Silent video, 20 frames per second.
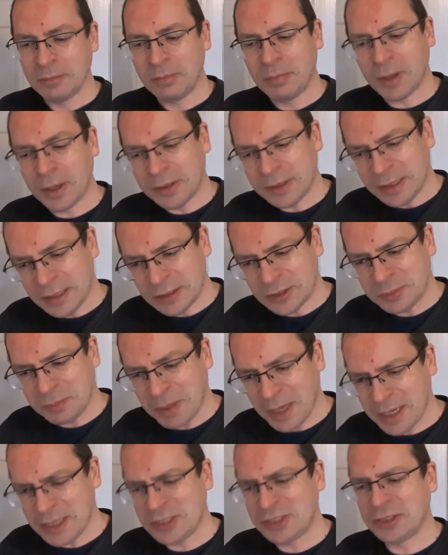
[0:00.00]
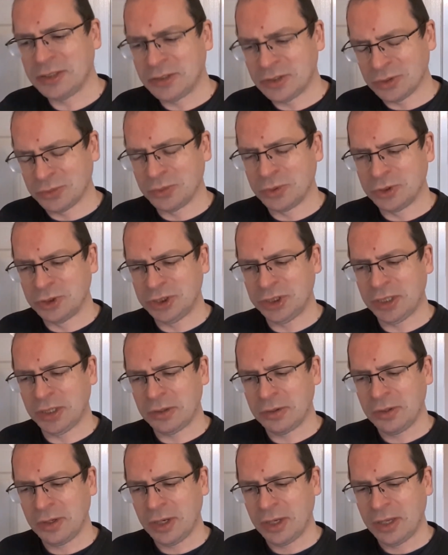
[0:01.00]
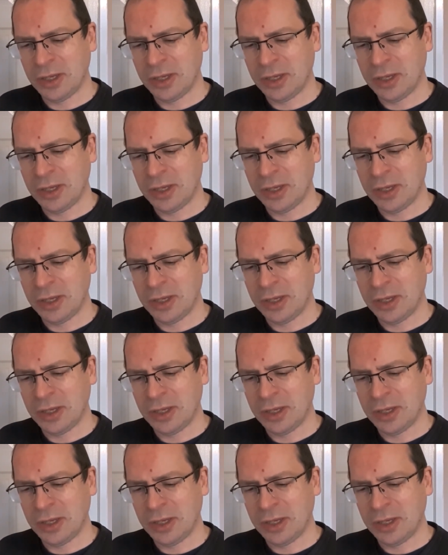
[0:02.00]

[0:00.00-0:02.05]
but is patient towards you,